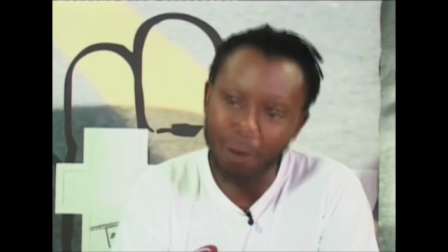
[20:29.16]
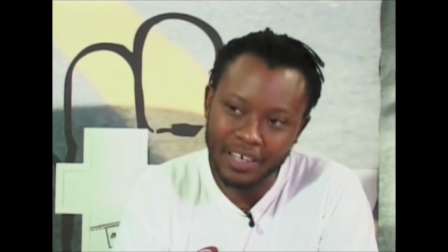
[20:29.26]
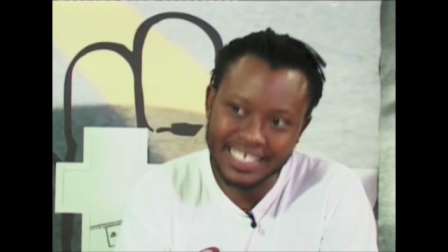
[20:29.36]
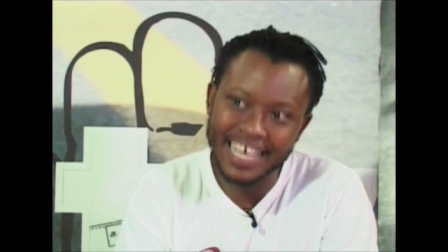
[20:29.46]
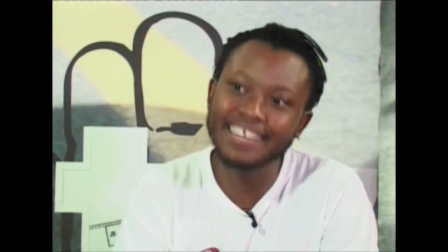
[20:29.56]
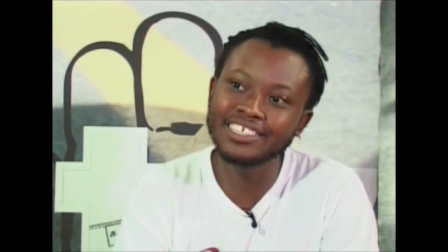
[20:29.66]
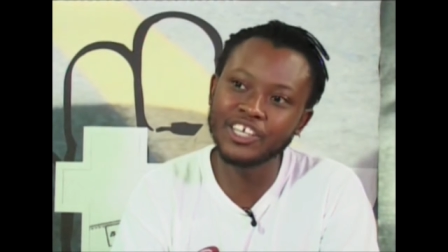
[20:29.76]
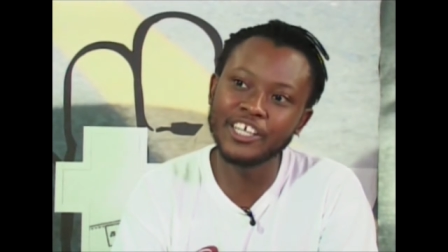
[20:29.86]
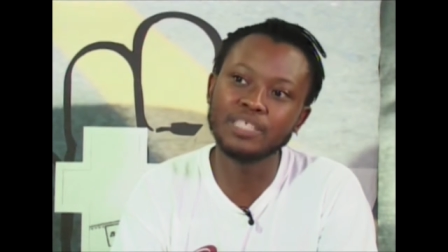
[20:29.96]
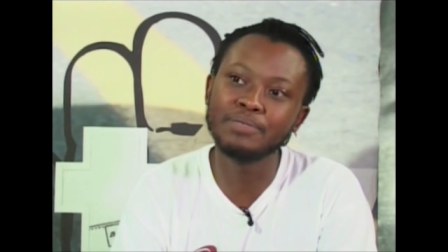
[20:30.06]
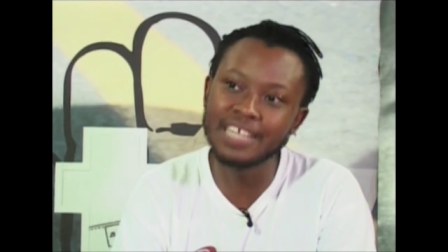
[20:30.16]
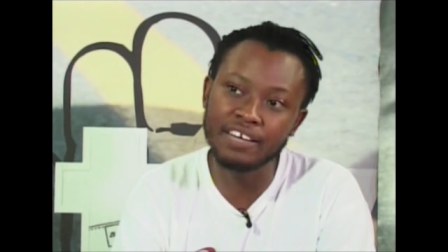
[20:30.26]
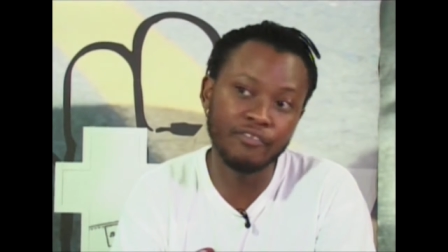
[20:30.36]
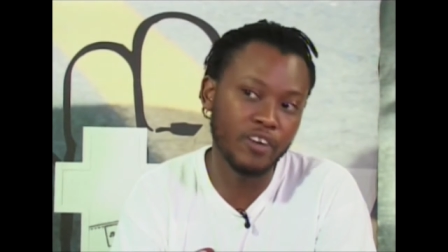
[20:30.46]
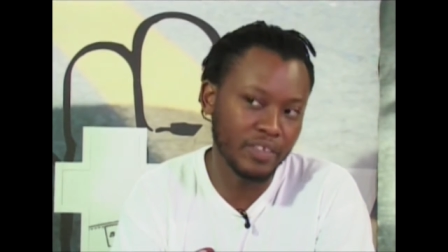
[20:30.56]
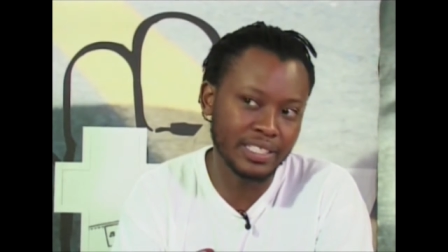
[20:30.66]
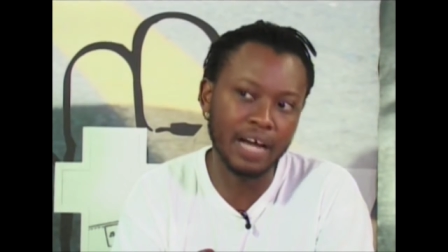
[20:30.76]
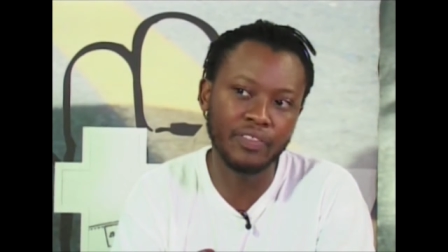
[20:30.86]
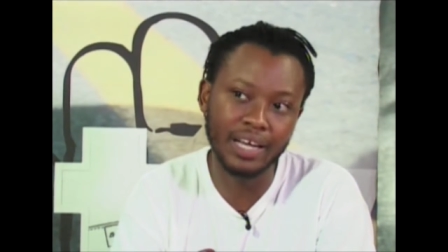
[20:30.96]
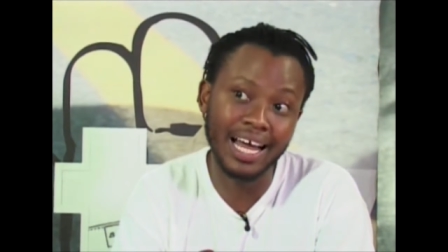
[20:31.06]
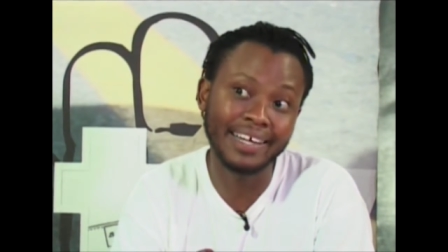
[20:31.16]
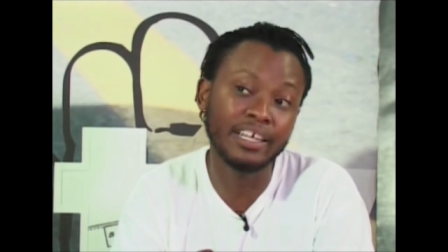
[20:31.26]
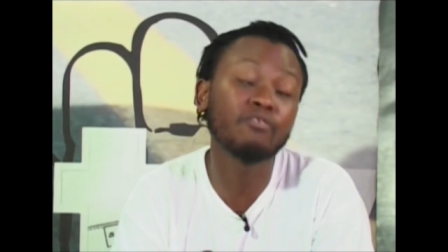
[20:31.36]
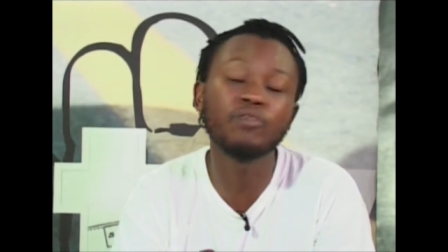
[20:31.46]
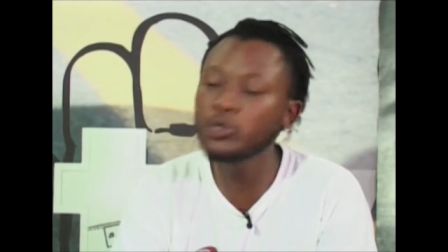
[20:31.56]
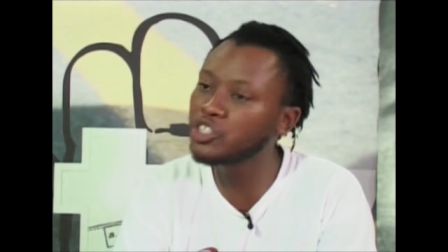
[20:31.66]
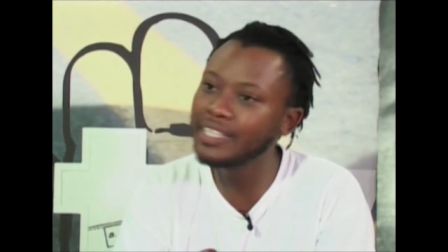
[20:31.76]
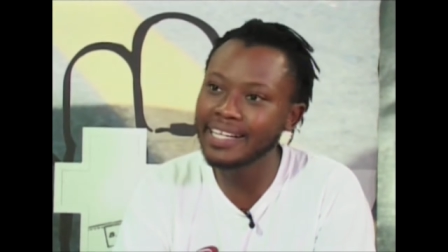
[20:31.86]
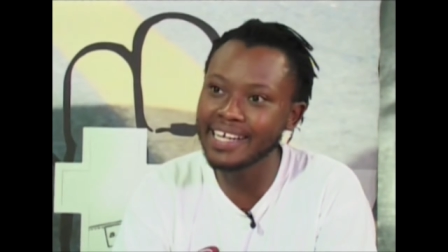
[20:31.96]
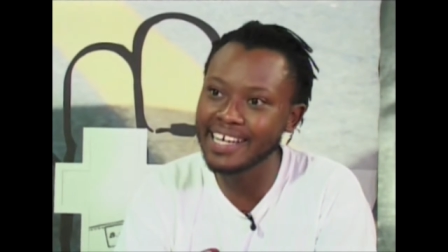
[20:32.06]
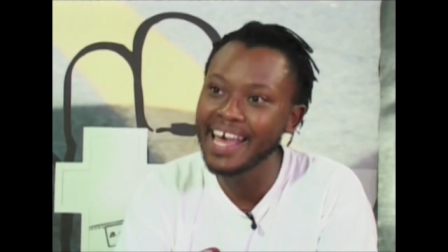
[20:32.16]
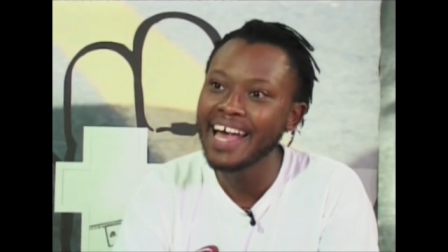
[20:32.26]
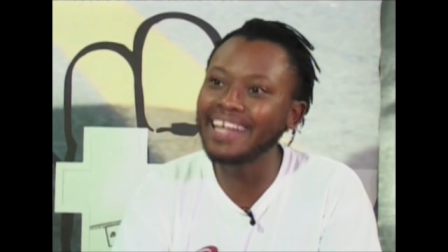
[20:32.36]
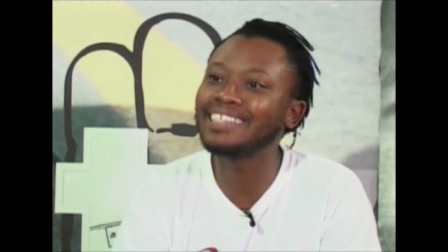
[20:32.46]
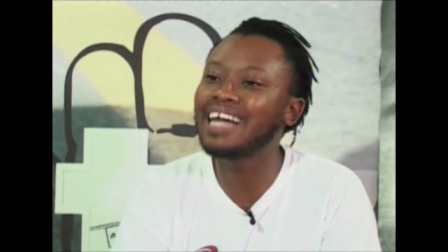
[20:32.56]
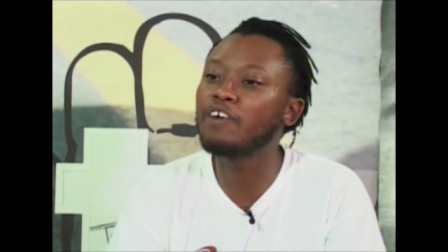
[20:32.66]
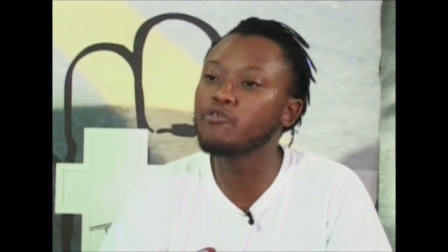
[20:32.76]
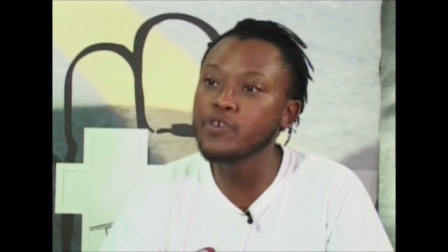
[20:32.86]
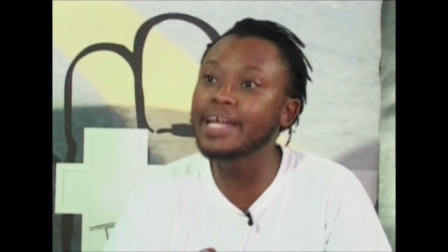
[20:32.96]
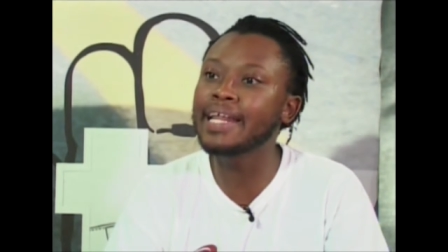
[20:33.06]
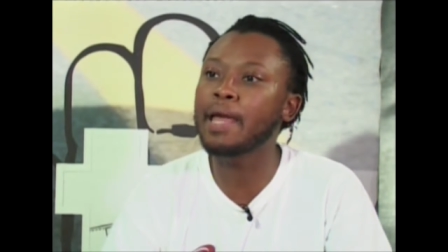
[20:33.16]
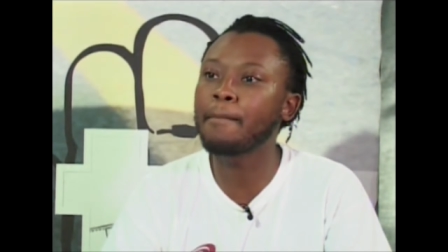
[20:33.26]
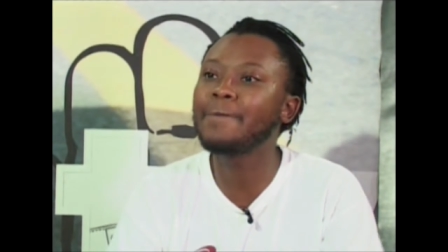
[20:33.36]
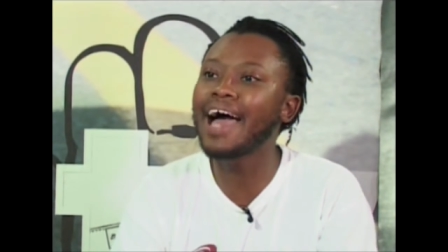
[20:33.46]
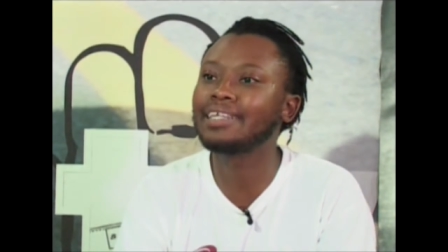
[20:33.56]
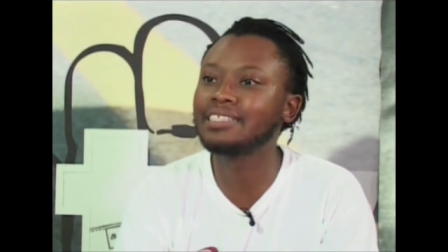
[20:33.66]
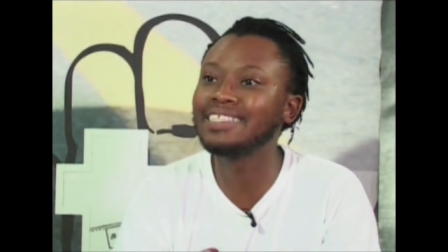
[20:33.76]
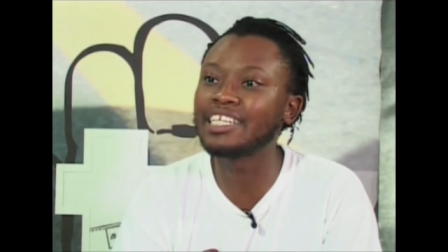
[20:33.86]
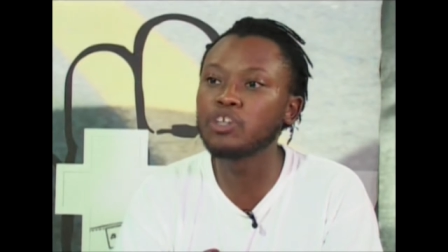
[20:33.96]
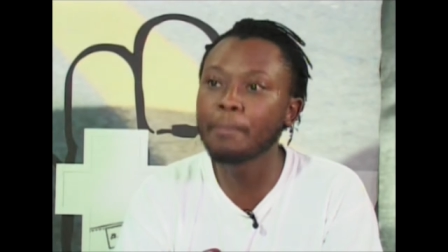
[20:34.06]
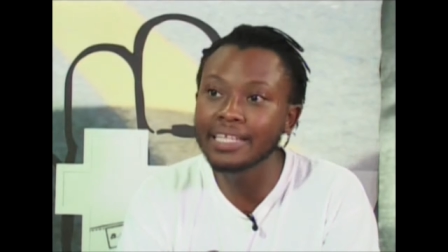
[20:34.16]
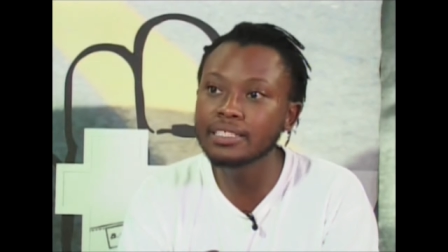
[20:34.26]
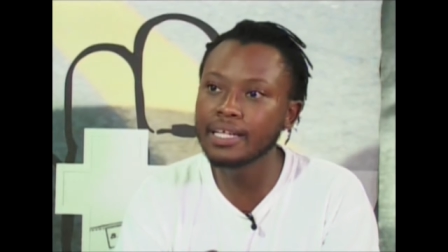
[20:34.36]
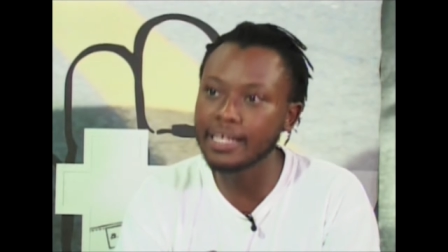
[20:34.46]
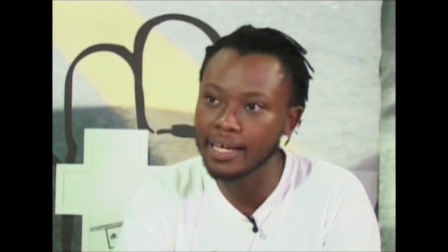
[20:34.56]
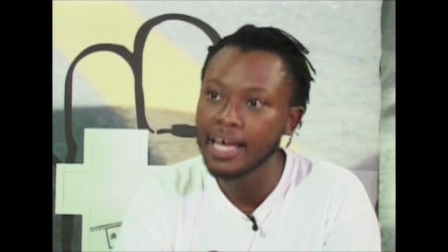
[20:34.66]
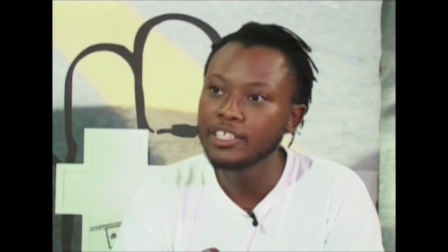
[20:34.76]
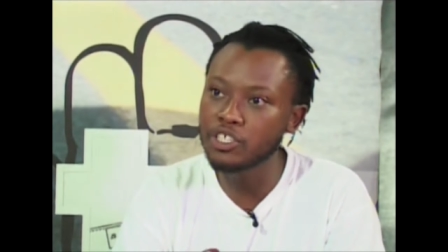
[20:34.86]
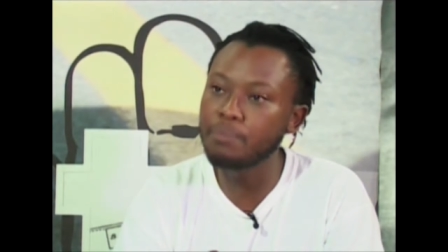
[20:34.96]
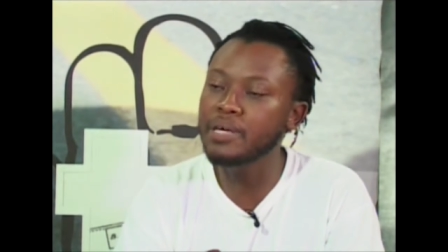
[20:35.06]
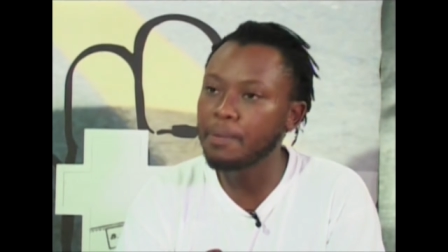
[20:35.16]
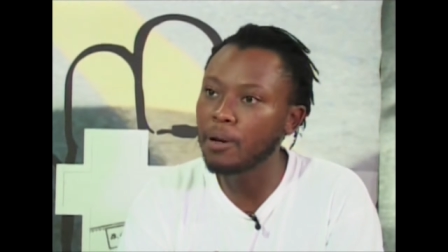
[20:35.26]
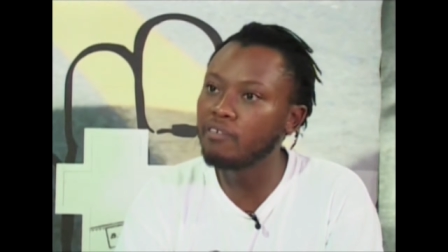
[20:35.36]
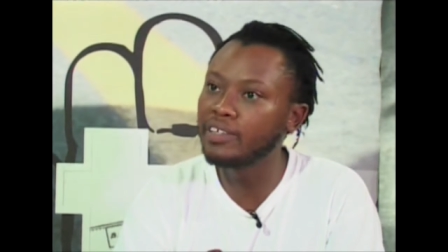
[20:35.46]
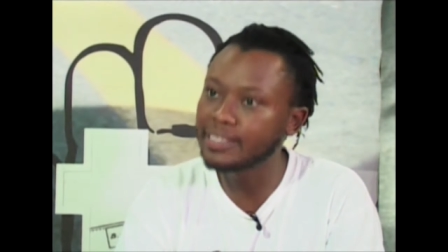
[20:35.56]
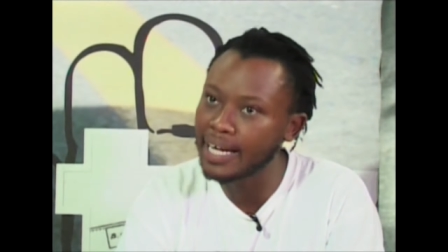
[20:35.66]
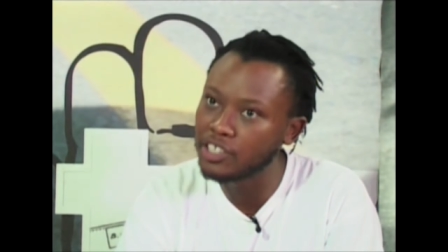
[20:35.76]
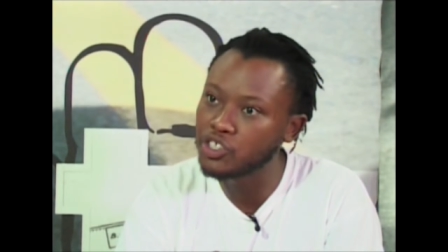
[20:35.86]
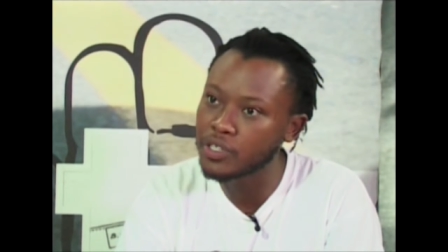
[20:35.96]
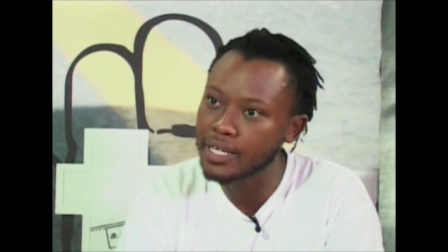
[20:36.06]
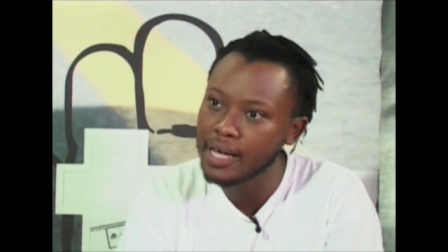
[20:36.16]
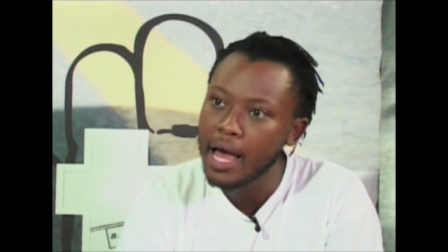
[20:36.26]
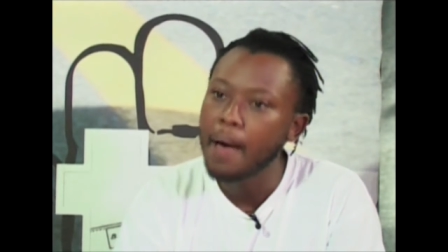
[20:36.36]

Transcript: box tenders is going to be done further down the line. And unfortunately, it has now really impacted detrimentally to the people of this country.